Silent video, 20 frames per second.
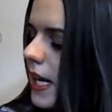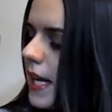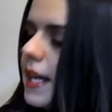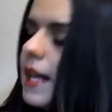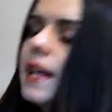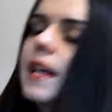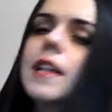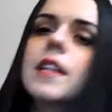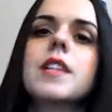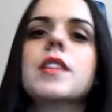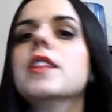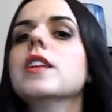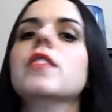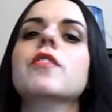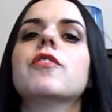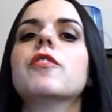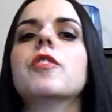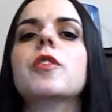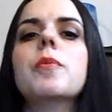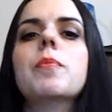And another thing
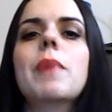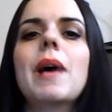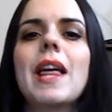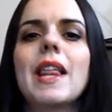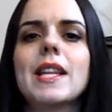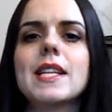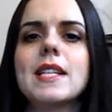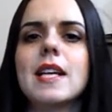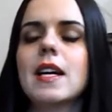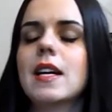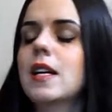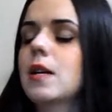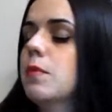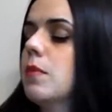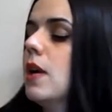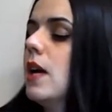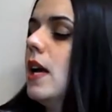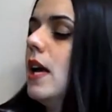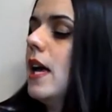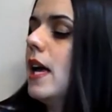for a bath time
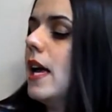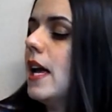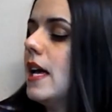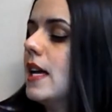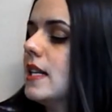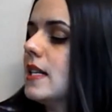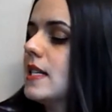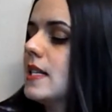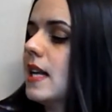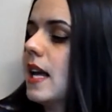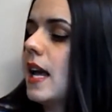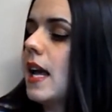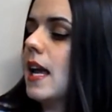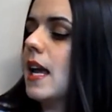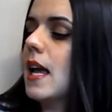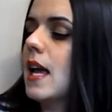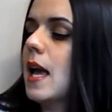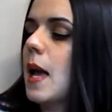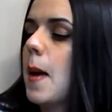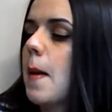is
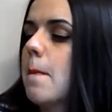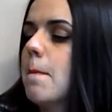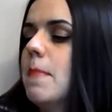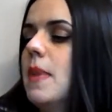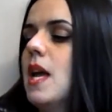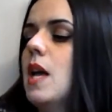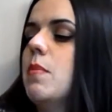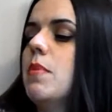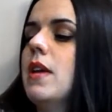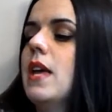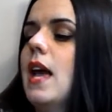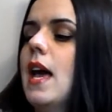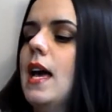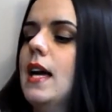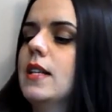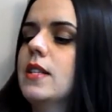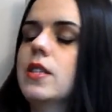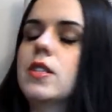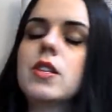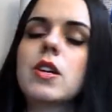a baby
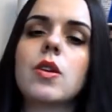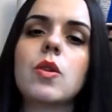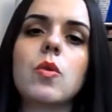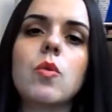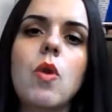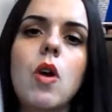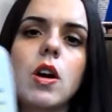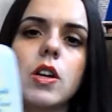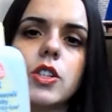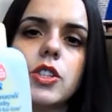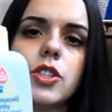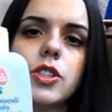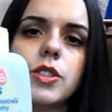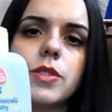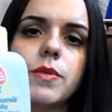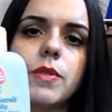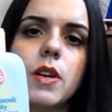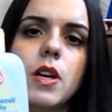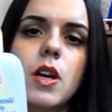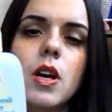head to toe wash.
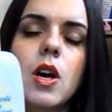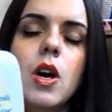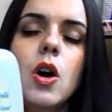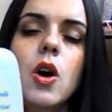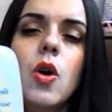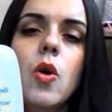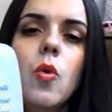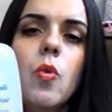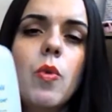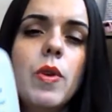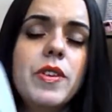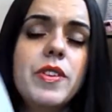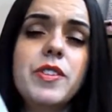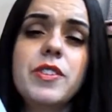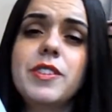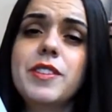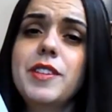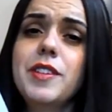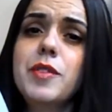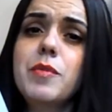When
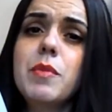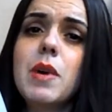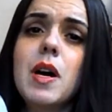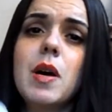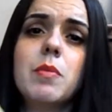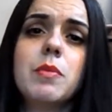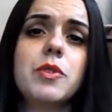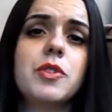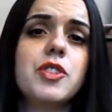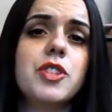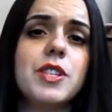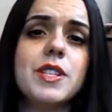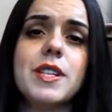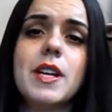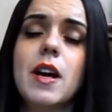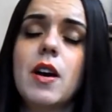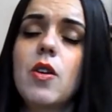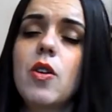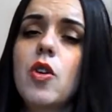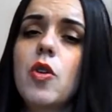you're a new mom, you just
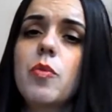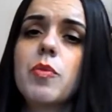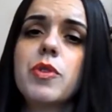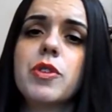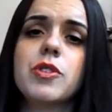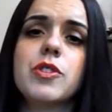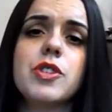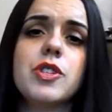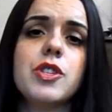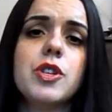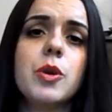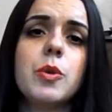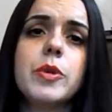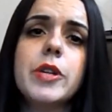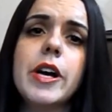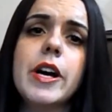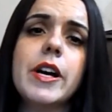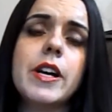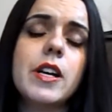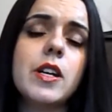got home, you're so
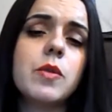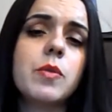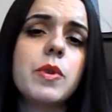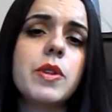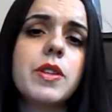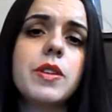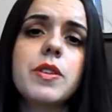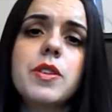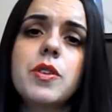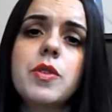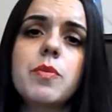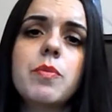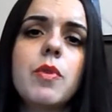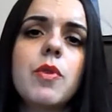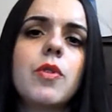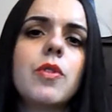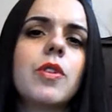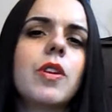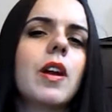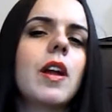tired with a
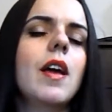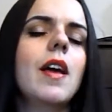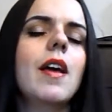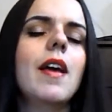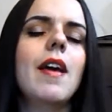newborn,